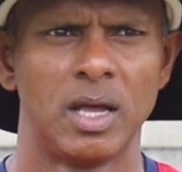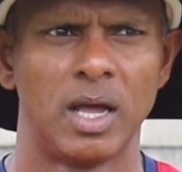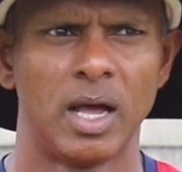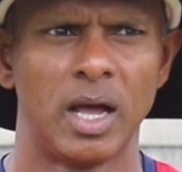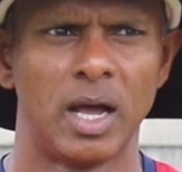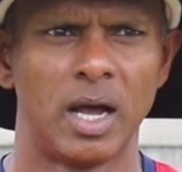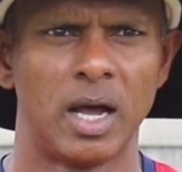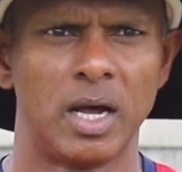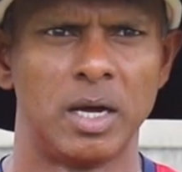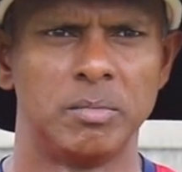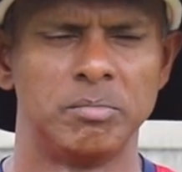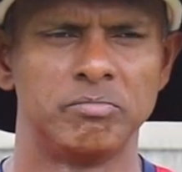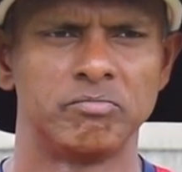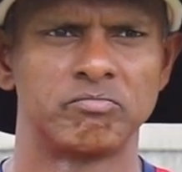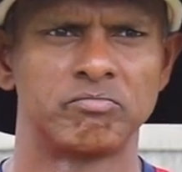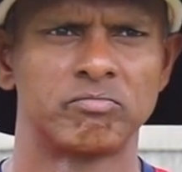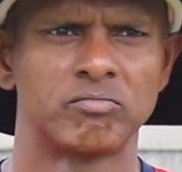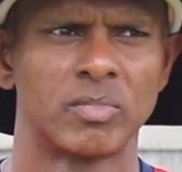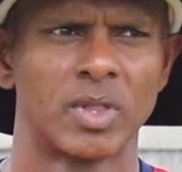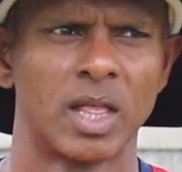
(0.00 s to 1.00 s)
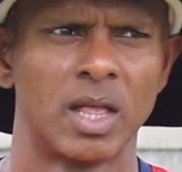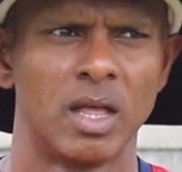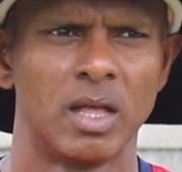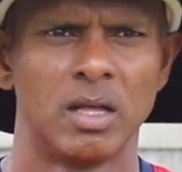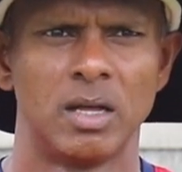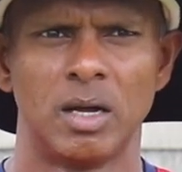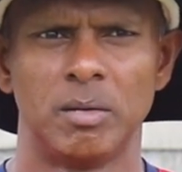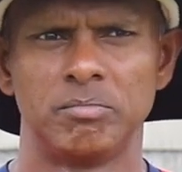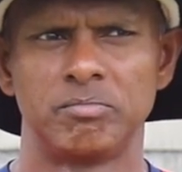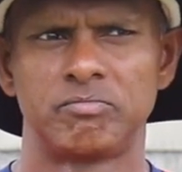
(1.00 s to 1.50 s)
Um,
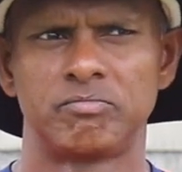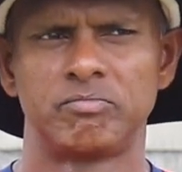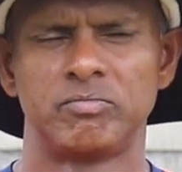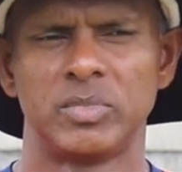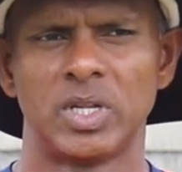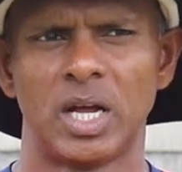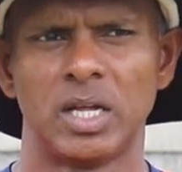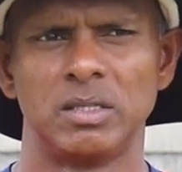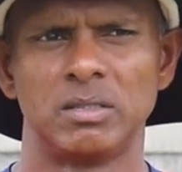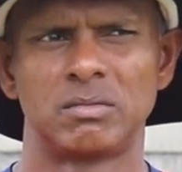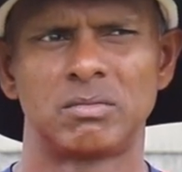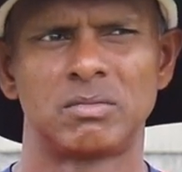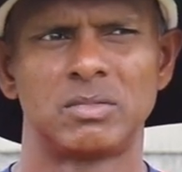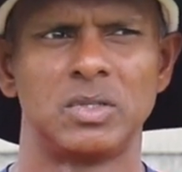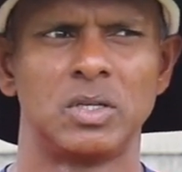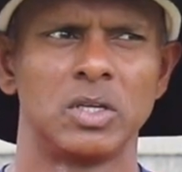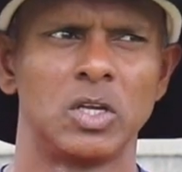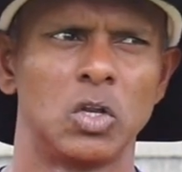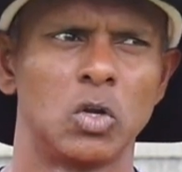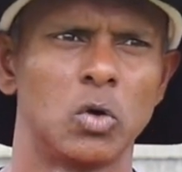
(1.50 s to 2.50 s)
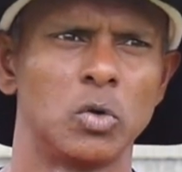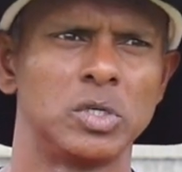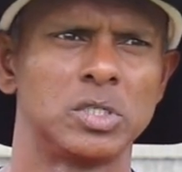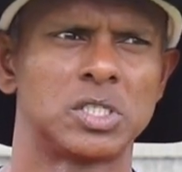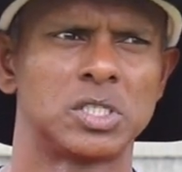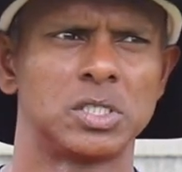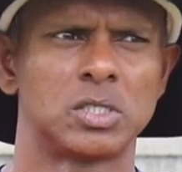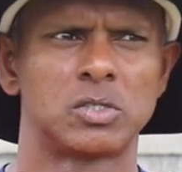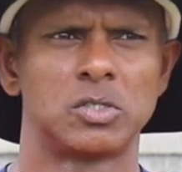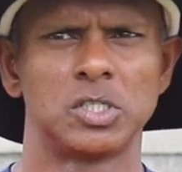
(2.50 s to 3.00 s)
um, and, you know,
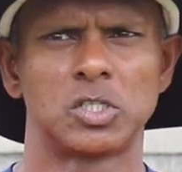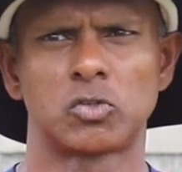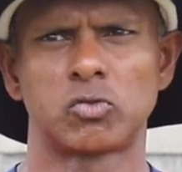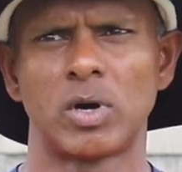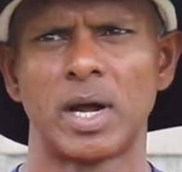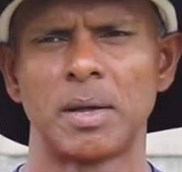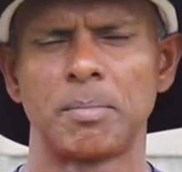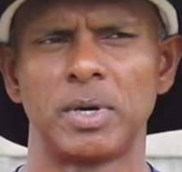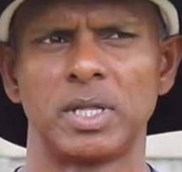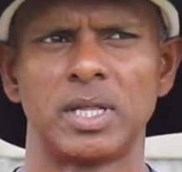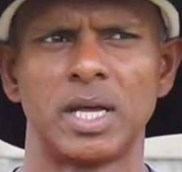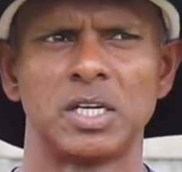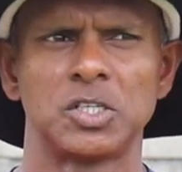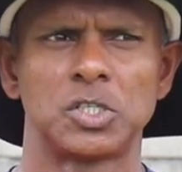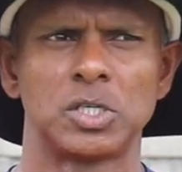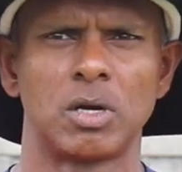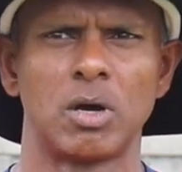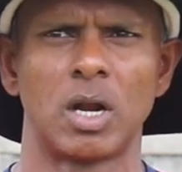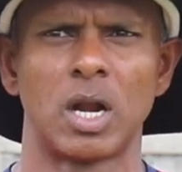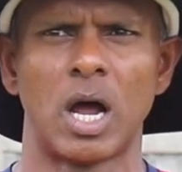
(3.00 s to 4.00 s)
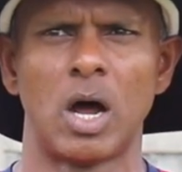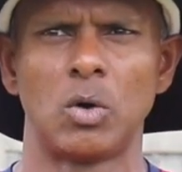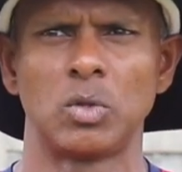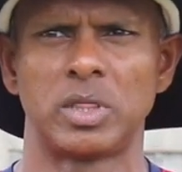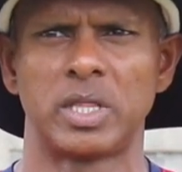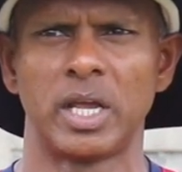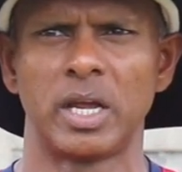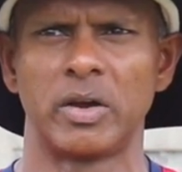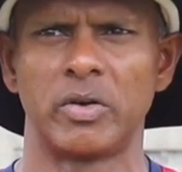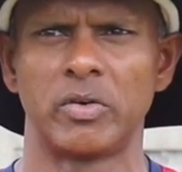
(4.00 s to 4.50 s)
she, she tried, but then she got
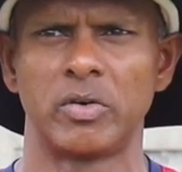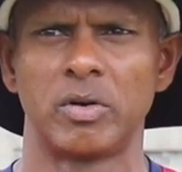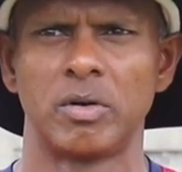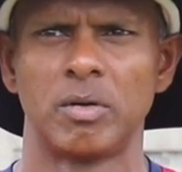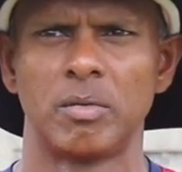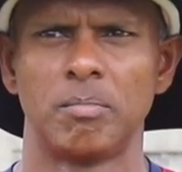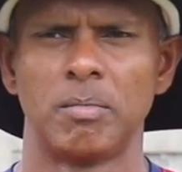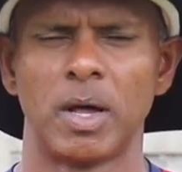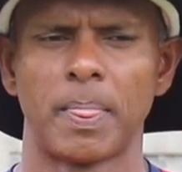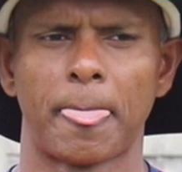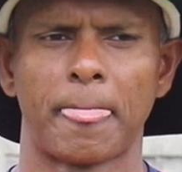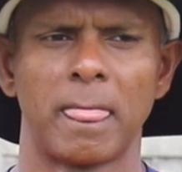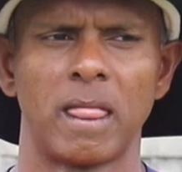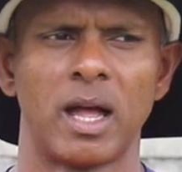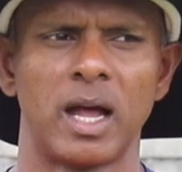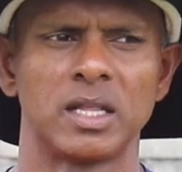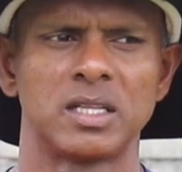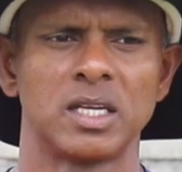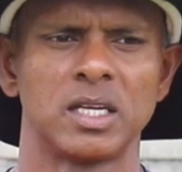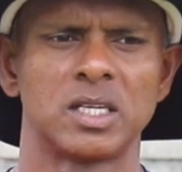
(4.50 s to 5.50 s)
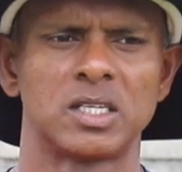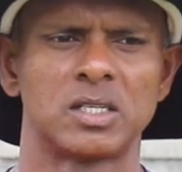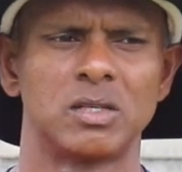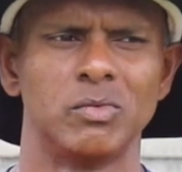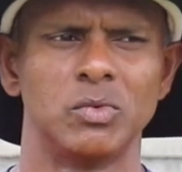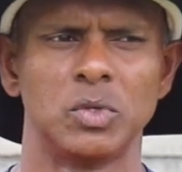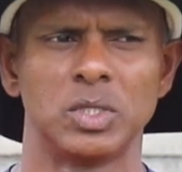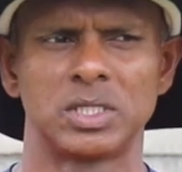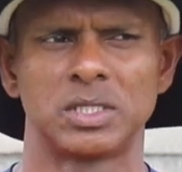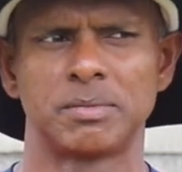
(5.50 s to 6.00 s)
out there. But I think it
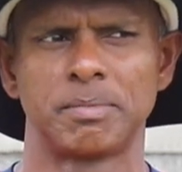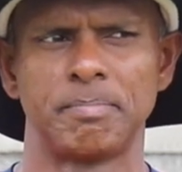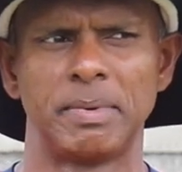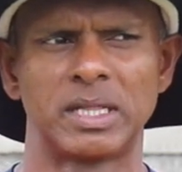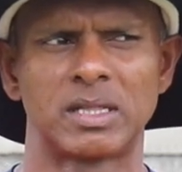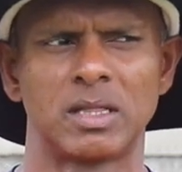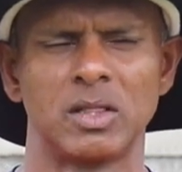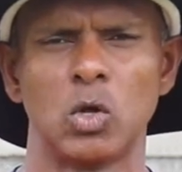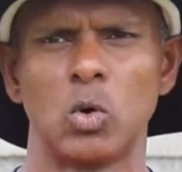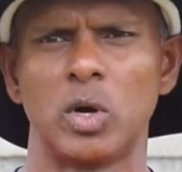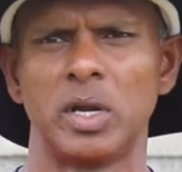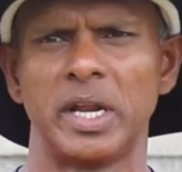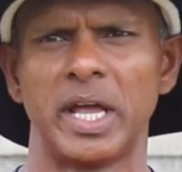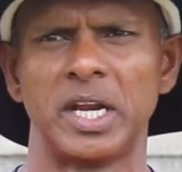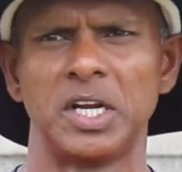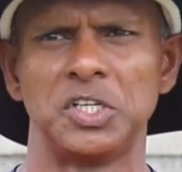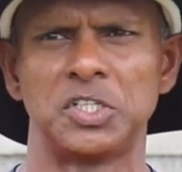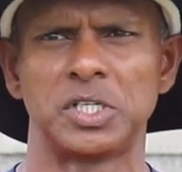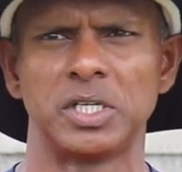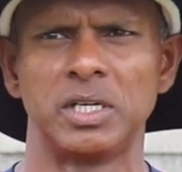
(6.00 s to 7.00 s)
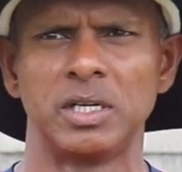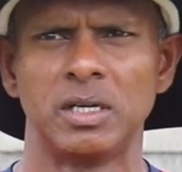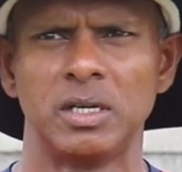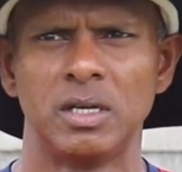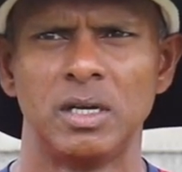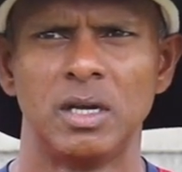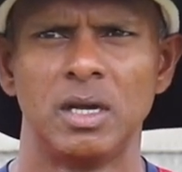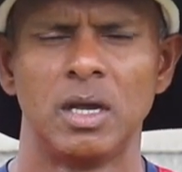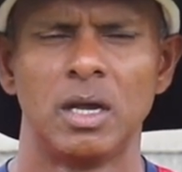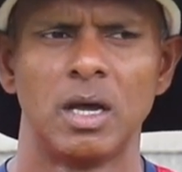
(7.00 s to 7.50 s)
was a bit low in energy.
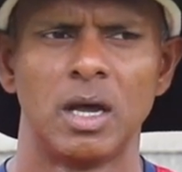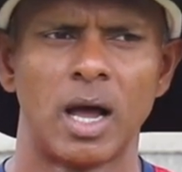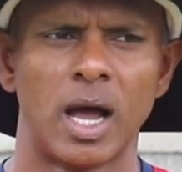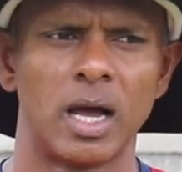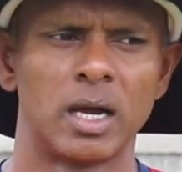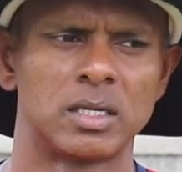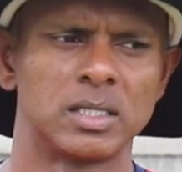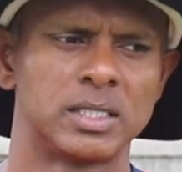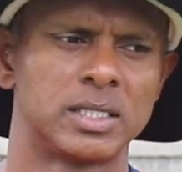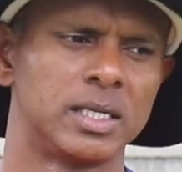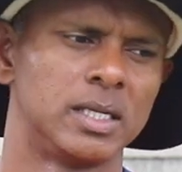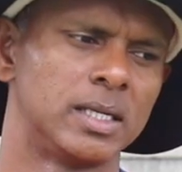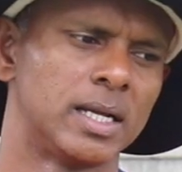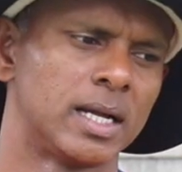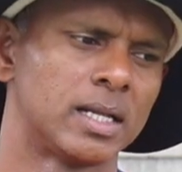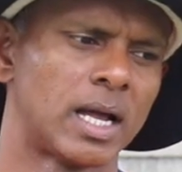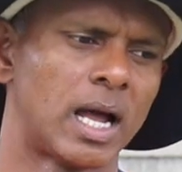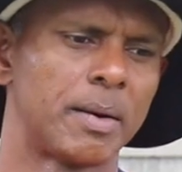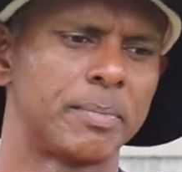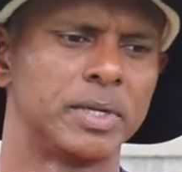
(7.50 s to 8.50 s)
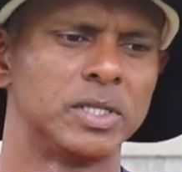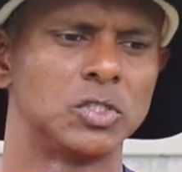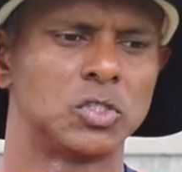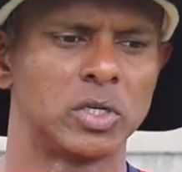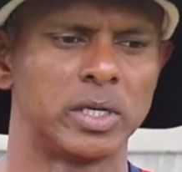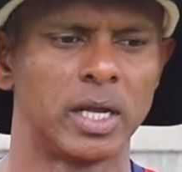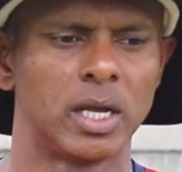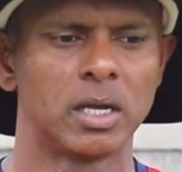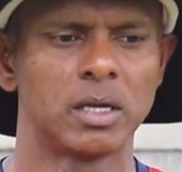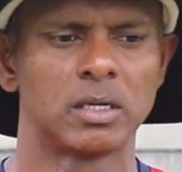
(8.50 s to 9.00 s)
I could see that happen
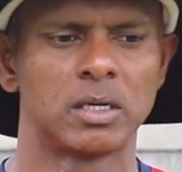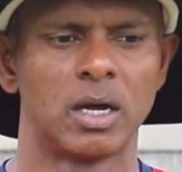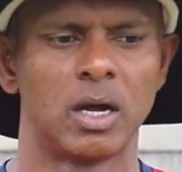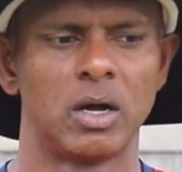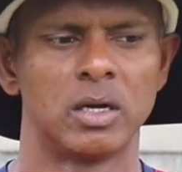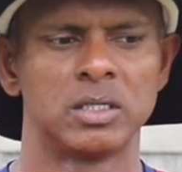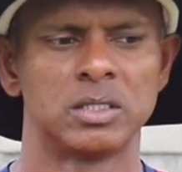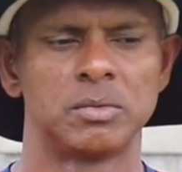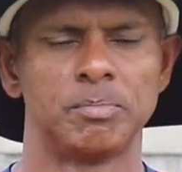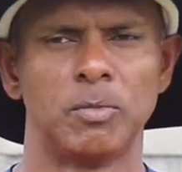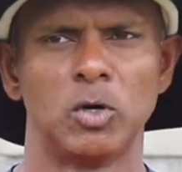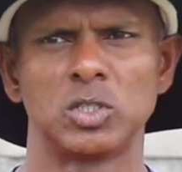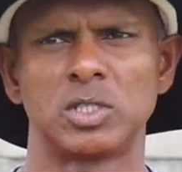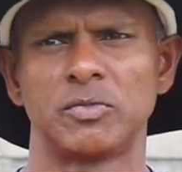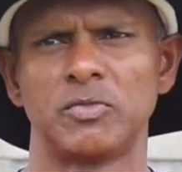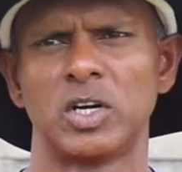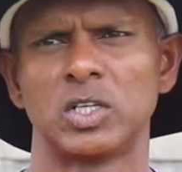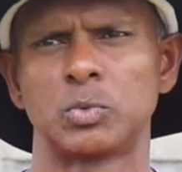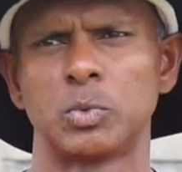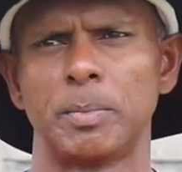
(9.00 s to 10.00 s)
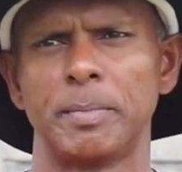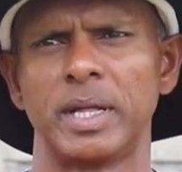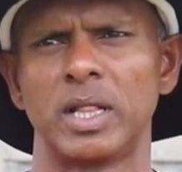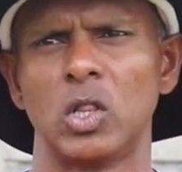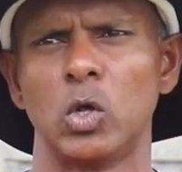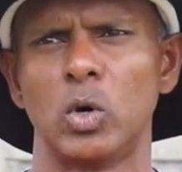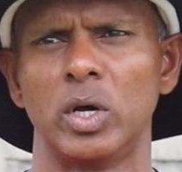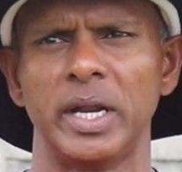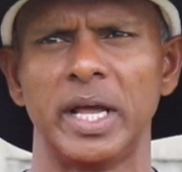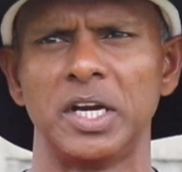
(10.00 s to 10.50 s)
today. Uh, most of us were a bit
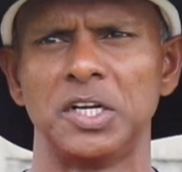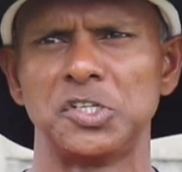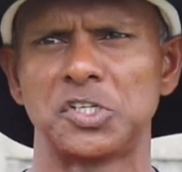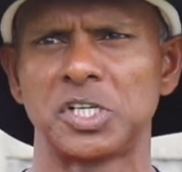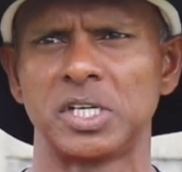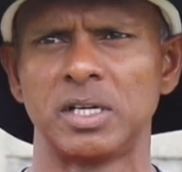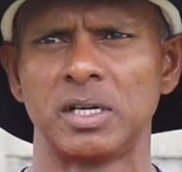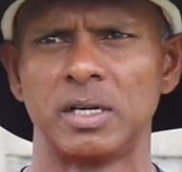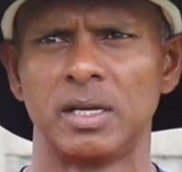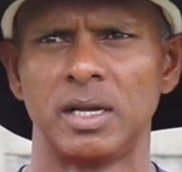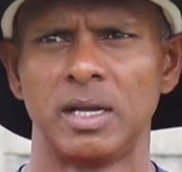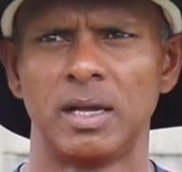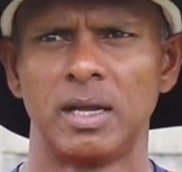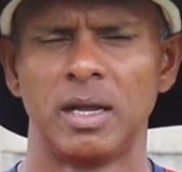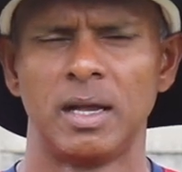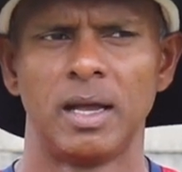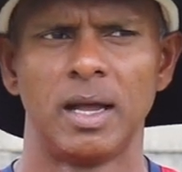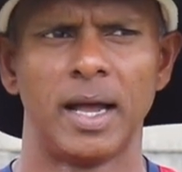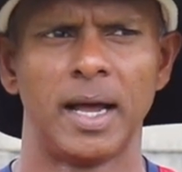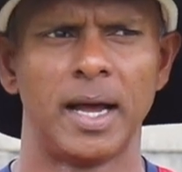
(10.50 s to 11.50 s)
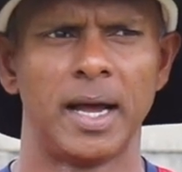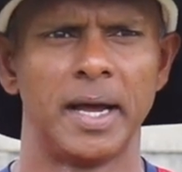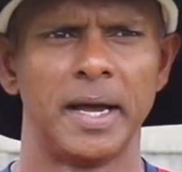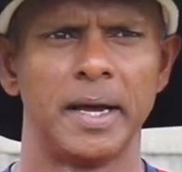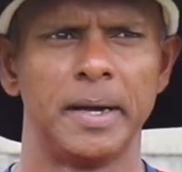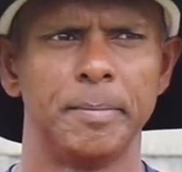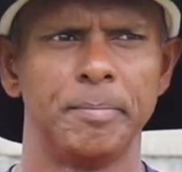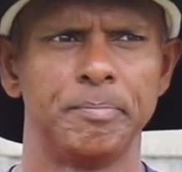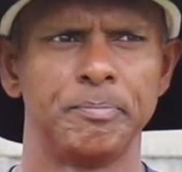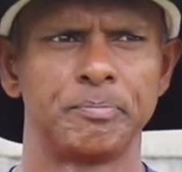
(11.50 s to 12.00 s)
low in energy.
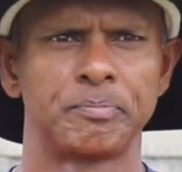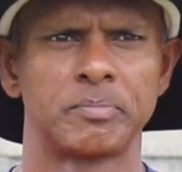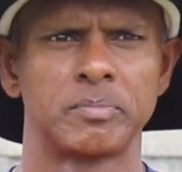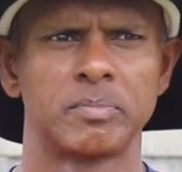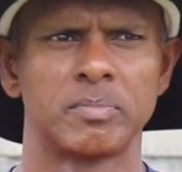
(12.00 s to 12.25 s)
Um,